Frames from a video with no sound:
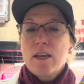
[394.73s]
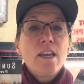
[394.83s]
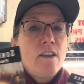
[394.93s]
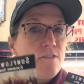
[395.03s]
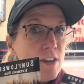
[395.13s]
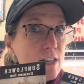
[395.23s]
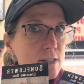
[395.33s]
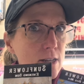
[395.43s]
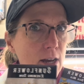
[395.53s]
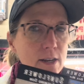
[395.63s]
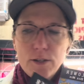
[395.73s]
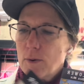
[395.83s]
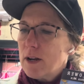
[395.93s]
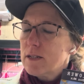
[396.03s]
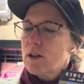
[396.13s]
Evening Sun is
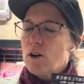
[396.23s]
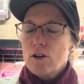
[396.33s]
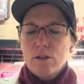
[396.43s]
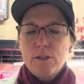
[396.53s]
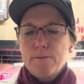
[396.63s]
what it's called.